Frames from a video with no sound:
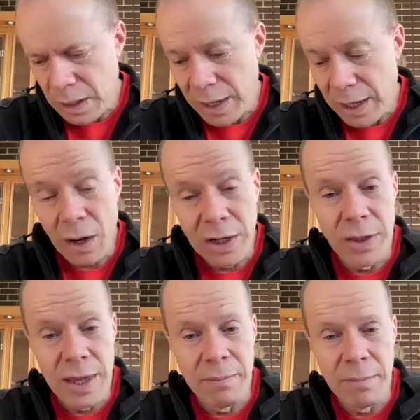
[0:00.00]
I
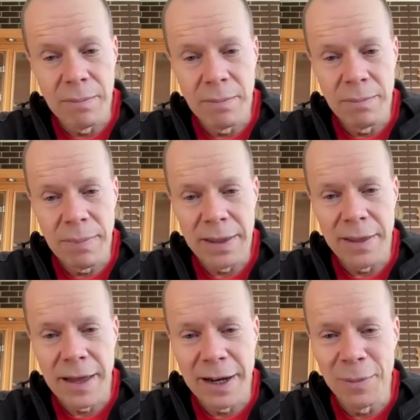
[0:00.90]
know them better
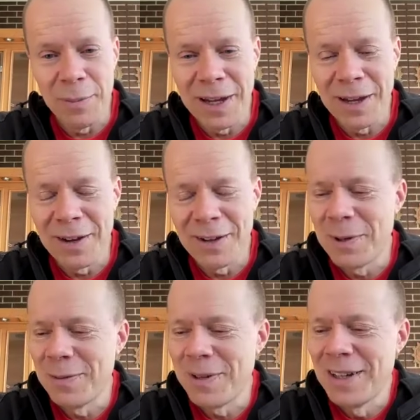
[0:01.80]
than they know me, I
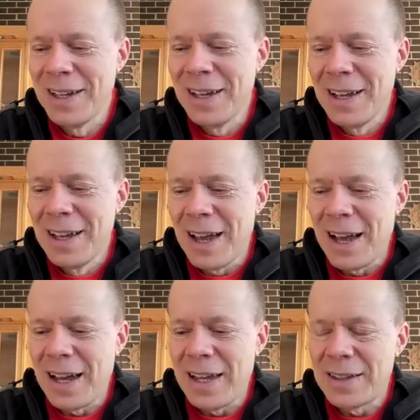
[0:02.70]
suppose. But
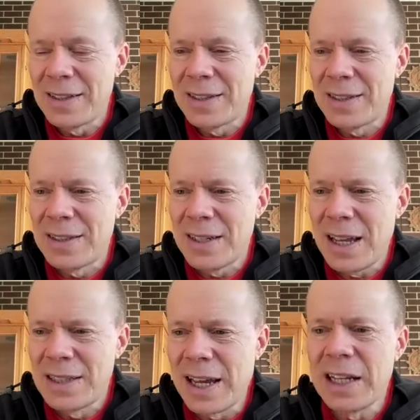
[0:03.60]

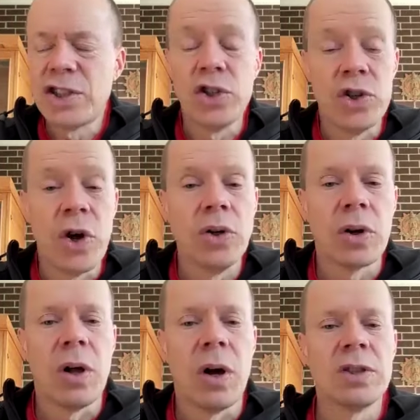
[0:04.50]
it's getting to know
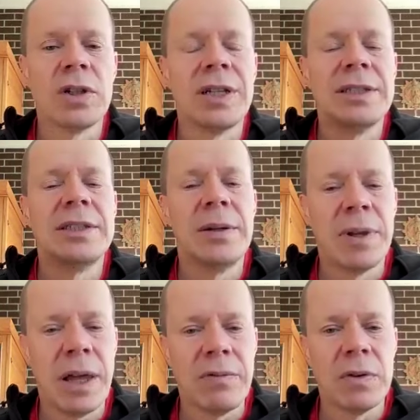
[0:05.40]
your clients on a
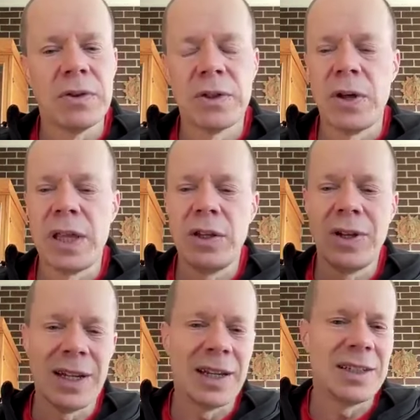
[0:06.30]
deep level so that
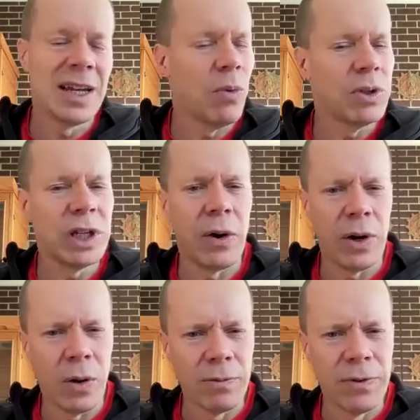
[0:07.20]
you can understand what's
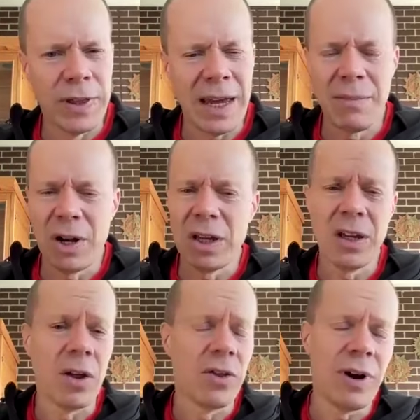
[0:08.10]
going on for them. And I
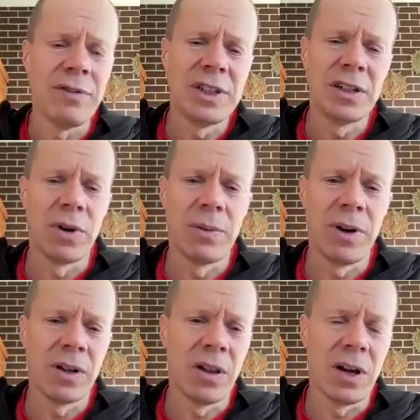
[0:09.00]
can go through every single one of
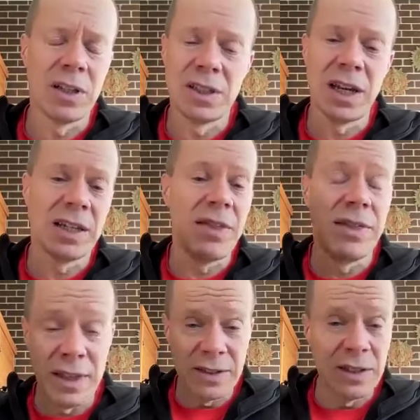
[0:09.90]
my clients and say, yeah,
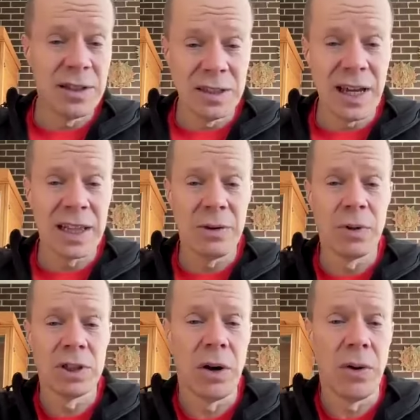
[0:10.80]
this is exactly
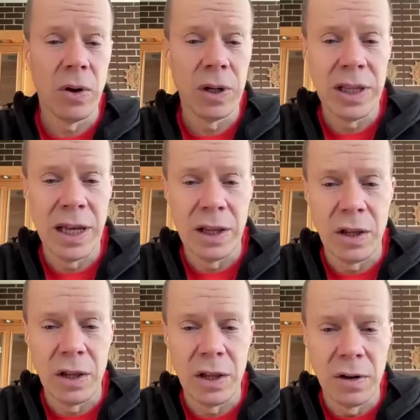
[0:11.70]
what's going on in their
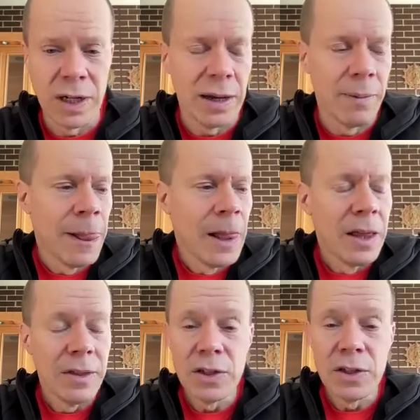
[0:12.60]
life right
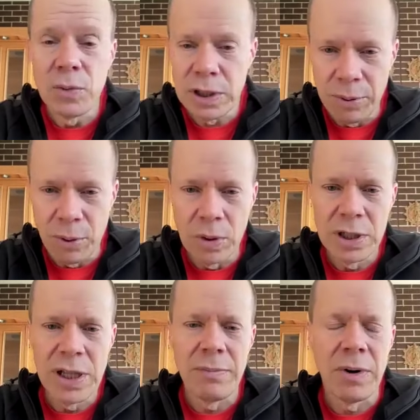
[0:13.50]
now. This is what's
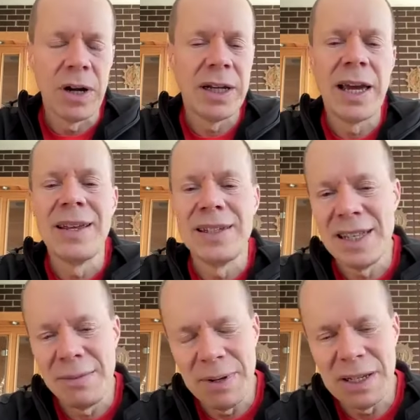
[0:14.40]
important to them right now.
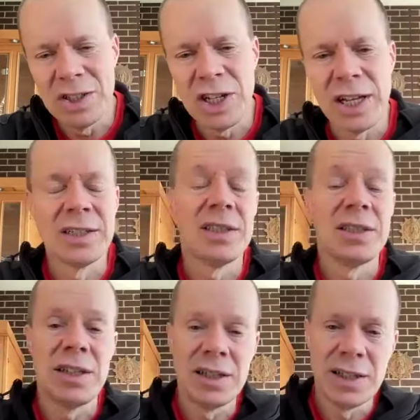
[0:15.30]
These are their biggest
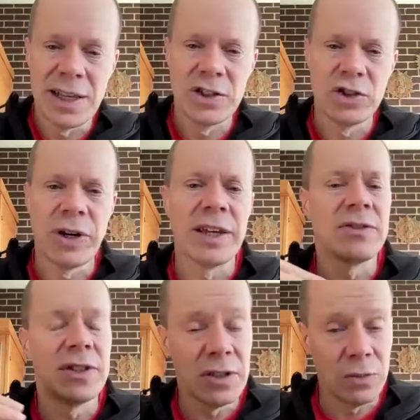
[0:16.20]
challenges. These are their
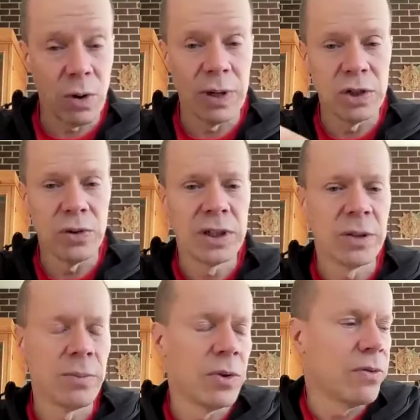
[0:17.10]
strengths. This is what we're doing
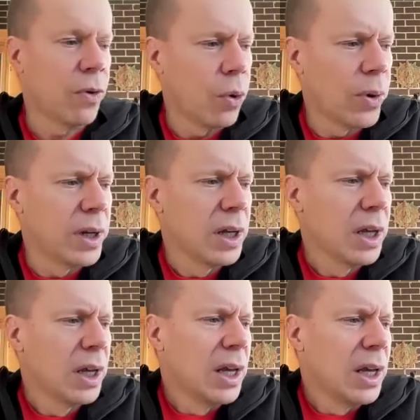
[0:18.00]
to move forward,
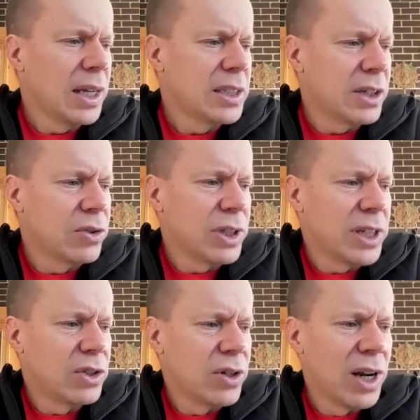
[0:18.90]
et cetera, et
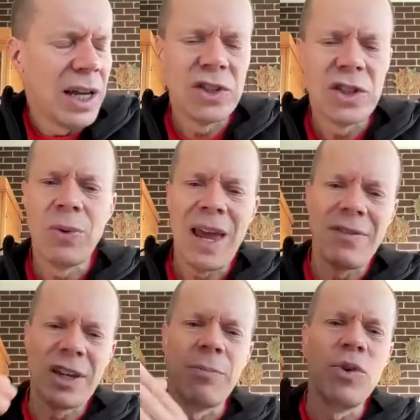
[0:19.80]
cetera. And so we
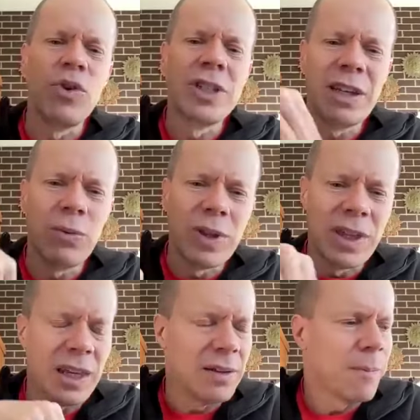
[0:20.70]
have a community
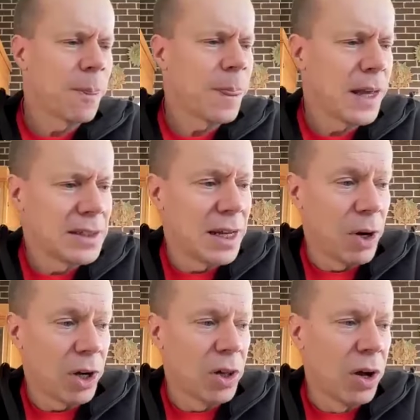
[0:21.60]
within, say,
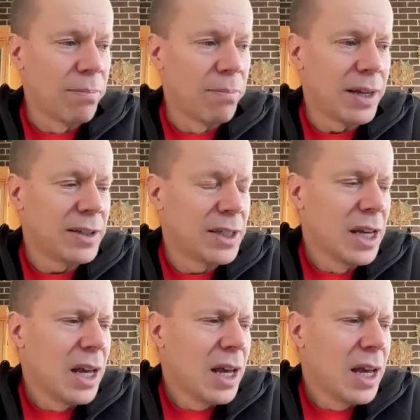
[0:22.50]
my client base.